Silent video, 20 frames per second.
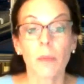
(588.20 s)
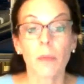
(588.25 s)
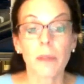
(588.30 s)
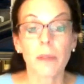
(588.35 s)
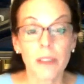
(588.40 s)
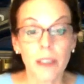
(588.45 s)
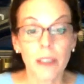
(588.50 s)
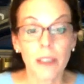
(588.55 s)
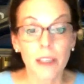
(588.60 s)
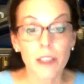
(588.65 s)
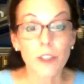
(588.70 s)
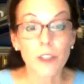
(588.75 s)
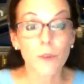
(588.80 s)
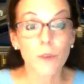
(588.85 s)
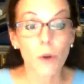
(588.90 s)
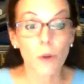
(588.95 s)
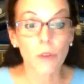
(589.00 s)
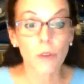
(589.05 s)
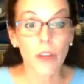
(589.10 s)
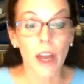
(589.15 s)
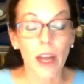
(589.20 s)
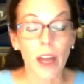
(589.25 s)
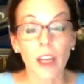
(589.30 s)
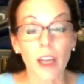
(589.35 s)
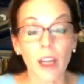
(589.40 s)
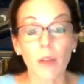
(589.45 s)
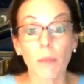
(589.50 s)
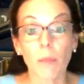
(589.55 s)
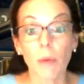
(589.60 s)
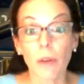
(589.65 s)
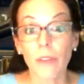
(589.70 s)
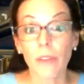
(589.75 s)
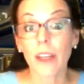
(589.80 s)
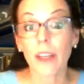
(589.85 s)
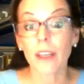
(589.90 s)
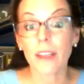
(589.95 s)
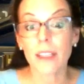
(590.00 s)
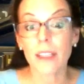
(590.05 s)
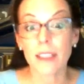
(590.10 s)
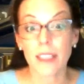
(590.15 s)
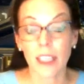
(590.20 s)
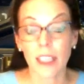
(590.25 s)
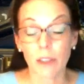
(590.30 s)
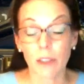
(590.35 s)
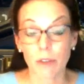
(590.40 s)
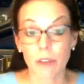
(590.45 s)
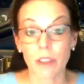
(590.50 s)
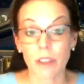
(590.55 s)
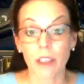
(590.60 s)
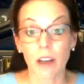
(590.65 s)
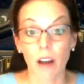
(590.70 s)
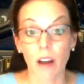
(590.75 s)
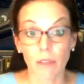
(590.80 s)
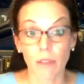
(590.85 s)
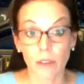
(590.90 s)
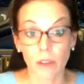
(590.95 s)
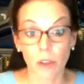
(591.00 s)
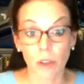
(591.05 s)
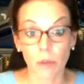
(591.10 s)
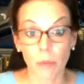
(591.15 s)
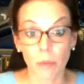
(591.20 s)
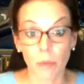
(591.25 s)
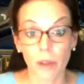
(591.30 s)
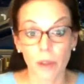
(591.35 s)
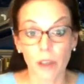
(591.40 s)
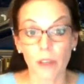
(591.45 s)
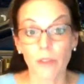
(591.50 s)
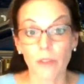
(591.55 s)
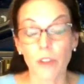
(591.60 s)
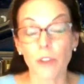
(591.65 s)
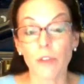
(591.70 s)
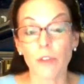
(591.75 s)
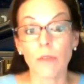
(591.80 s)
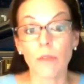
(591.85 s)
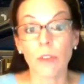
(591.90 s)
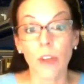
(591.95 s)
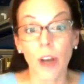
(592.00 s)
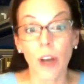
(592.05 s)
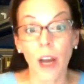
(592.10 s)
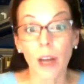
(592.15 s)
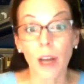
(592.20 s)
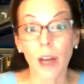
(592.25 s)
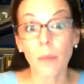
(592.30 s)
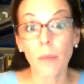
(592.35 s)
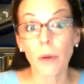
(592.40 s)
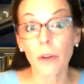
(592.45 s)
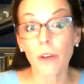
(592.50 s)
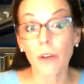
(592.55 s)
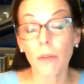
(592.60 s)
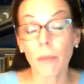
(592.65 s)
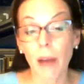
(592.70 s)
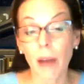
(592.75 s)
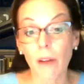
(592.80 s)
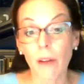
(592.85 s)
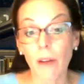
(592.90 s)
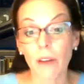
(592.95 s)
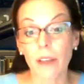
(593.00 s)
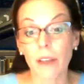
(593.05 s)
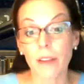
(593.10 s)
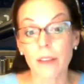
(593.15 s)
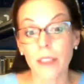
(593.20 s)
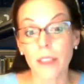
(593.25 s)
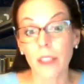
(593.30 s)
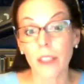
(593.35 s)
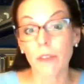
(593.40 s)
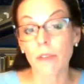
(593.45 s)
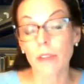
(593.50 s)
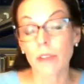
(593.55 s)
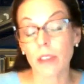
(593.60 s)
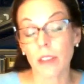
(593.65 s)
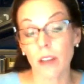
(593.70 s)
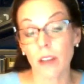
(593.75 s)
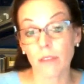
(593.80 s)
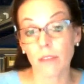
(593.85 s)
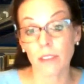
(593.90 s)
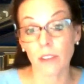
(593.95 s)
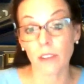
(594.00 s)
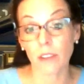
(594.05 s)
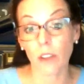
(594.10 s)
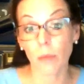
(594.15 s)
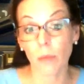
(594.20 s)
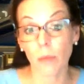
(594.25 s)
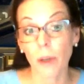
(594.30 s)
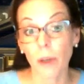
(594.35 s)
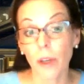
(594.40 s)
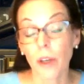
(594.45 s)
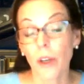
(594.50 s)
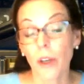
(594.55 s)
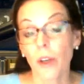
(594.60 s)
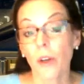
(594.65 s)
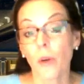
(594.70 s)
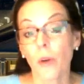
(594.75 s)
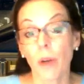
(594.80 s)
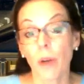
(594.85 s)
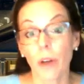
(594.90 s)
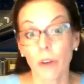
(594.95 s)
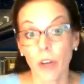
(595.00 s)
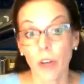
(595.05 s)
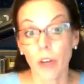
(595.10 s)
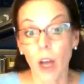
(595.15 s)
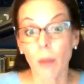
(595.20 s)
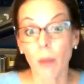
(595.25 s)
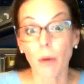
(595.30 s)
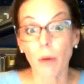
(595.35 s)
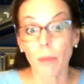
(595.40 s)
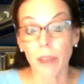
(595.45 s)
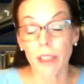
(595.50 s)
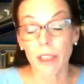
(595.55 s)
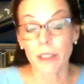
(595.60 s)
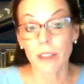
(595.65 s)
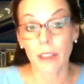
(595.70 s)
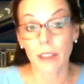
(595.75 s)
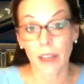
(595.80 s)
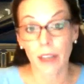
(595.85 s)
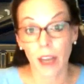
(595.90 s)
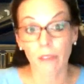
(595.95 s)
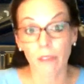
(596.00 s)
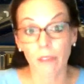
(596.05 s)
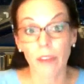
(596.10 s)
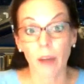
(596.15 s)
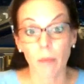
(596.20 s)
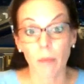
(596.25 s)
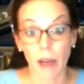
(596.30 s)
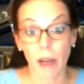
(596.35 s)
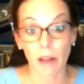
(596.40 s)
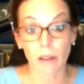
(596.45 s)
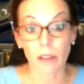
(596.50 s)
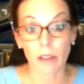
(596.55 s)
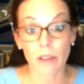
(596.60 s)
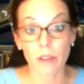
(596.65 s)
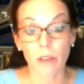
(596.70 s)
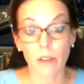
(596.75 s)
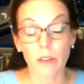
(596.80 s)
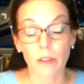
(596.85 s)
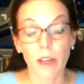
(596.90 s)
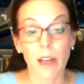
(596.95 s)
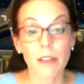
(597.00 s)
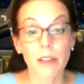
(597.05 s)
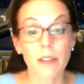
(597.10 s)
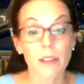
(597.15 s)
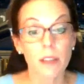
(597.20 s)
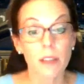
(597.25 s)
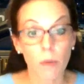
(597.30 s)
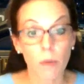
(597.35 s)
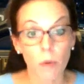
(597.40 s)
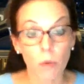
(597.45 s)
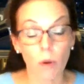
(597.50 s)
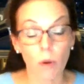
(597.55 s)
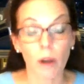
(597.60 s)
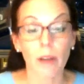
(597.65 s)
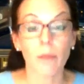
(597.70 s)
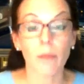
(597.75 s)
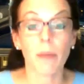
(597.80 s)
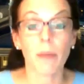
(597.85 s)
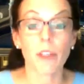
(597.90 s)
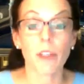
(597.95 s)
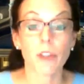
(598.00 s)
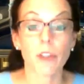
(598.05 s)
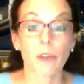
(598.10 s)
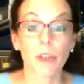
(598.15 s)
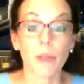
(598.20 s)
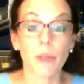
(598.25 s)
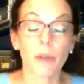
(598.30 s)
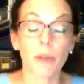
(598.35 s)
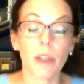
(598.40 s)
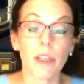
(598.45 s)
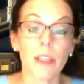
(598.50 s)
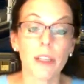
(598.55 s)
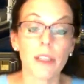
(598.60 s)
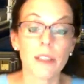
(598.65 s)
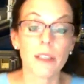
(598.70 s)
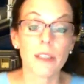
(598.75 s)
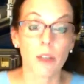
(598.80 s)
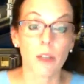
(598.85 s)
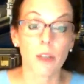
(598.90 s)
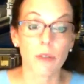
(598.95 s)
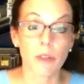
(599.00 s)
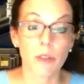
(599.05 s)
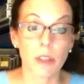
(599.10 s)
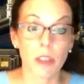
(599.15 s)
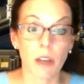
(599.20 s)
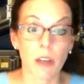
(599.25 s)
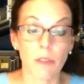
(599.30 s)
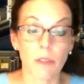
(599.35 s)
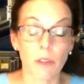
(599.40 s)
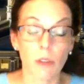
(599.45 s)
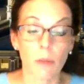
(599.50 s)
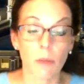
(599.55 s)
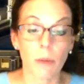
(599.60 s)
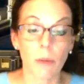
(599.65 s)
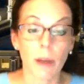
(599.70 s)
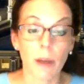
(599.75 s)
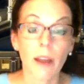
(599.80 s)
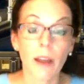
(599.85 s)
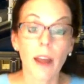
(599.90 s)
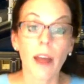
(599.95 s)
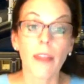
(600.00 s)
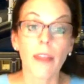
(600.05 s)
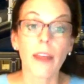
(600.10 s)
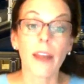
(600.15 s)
please fold that and put that in the secrecy envelope. If you do not put your ballot in the secrecy envelope, we are not permitted to count that ballot. So that's number one. Make sure you put it in the secrecy envelope. And